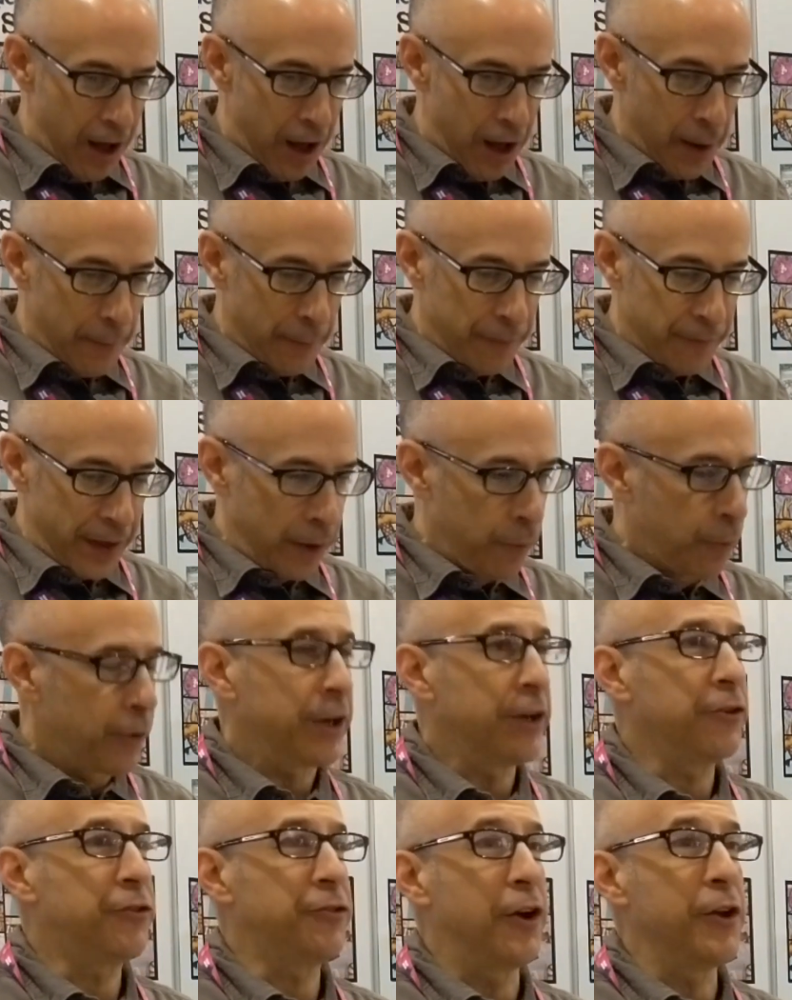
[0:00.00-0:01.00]
Um, and
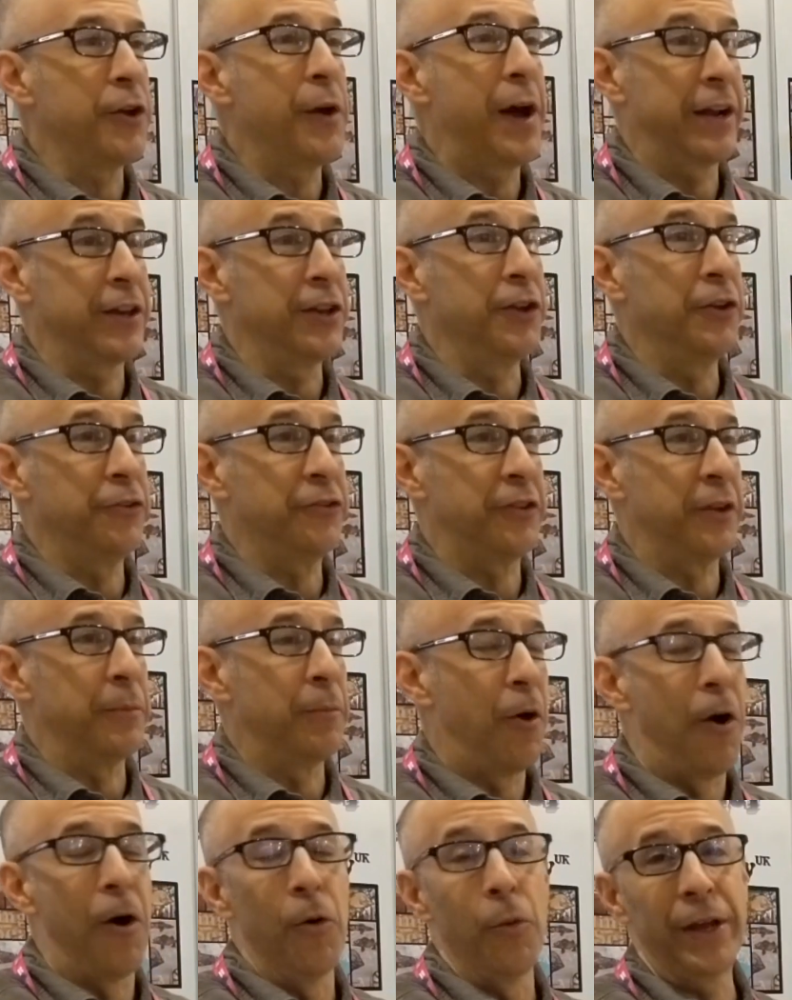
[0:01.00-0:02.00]
we're going to show you how to use
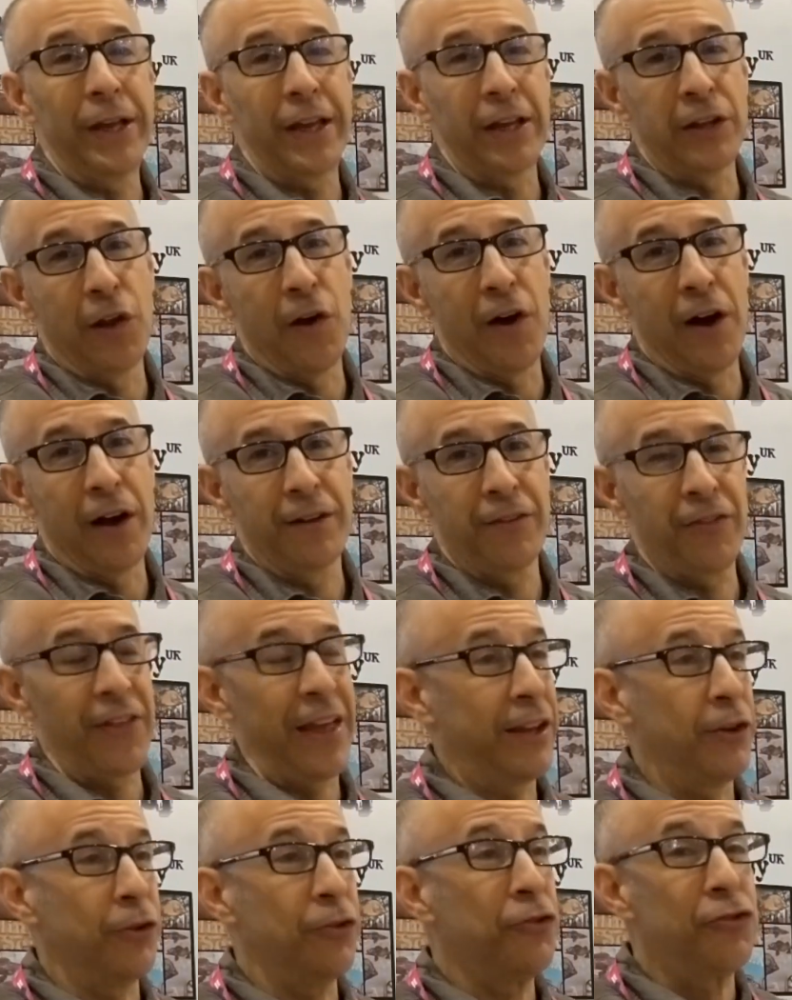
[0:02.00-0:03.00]
them all weekend long.
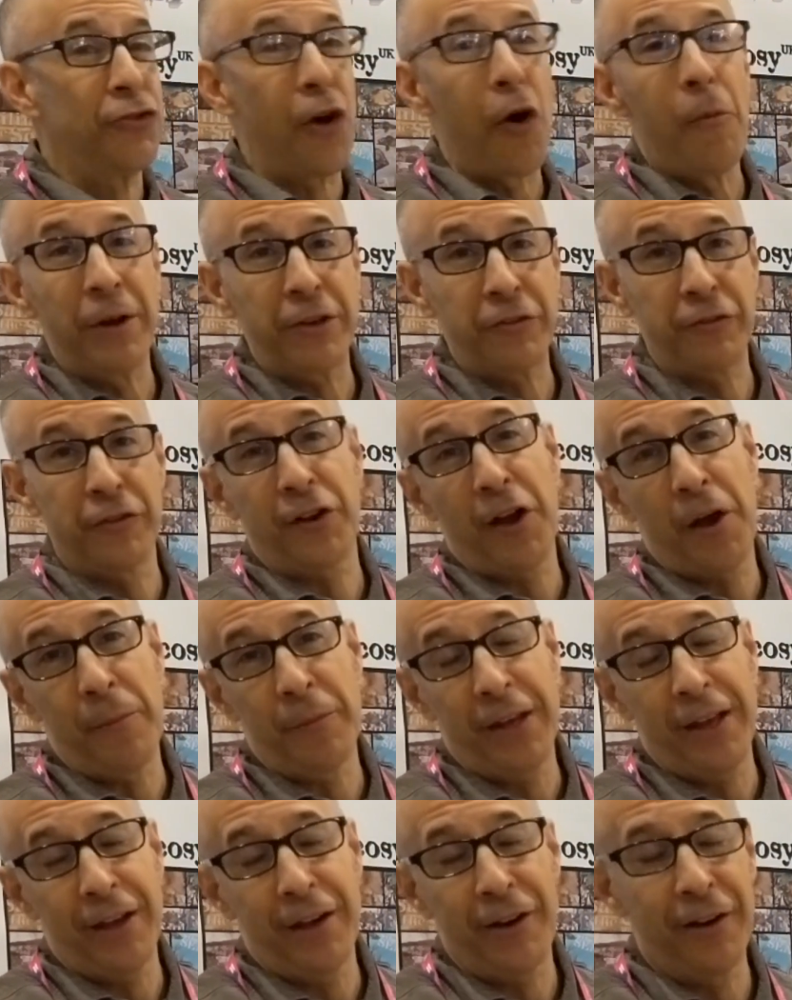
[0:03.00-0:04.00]
Thank you so much for
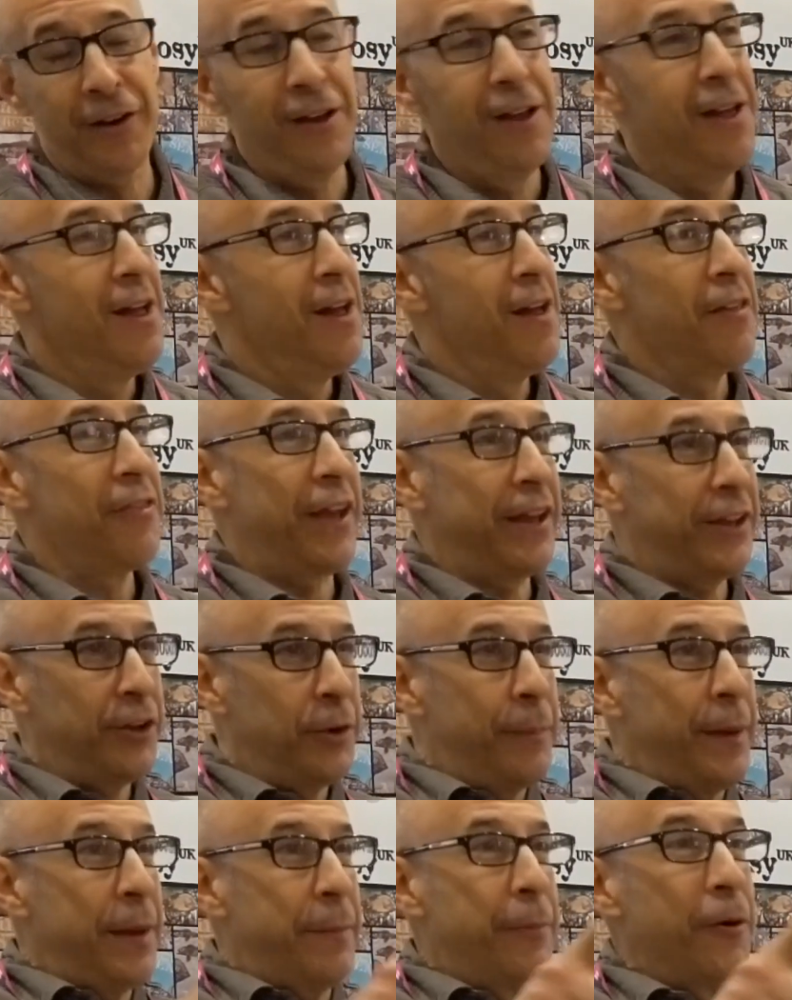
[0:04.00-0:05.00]
coming here. Thank
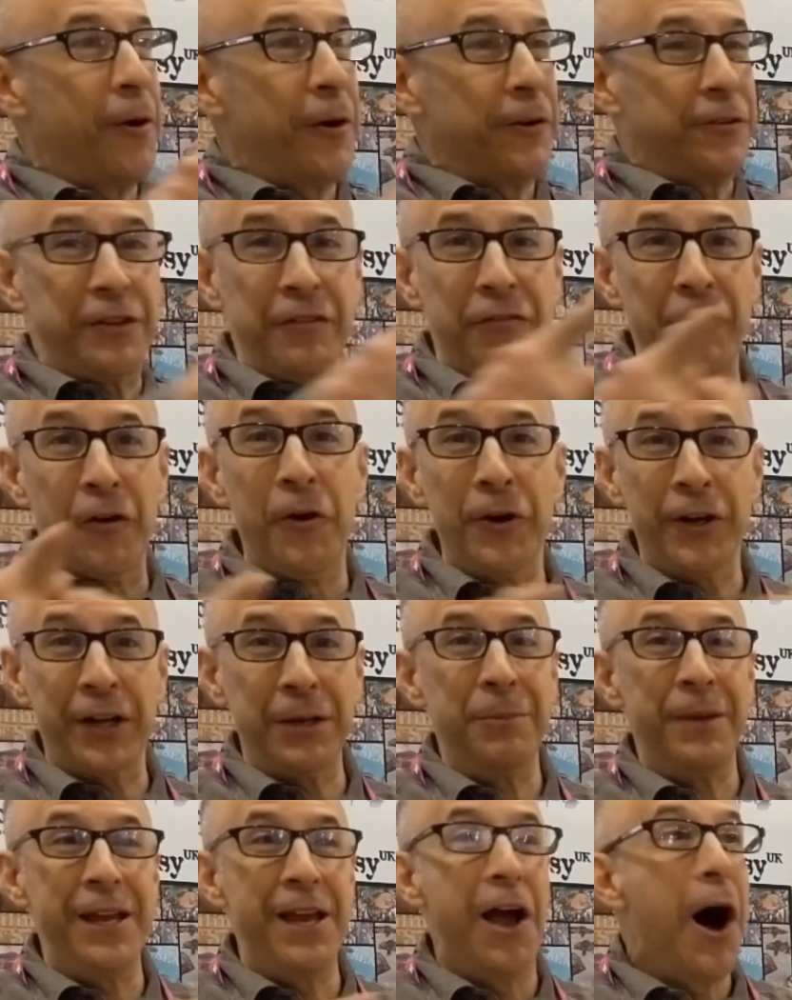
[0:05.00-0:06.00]
you, PaperArtsy, for
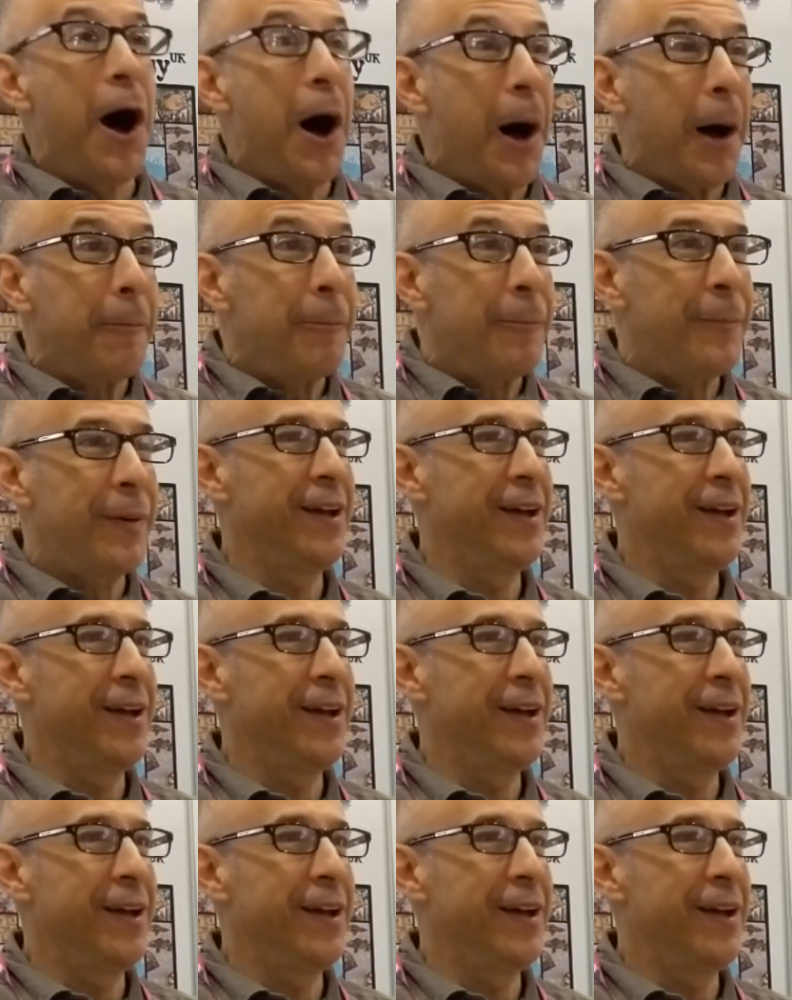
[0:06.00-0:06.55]
hooking me up.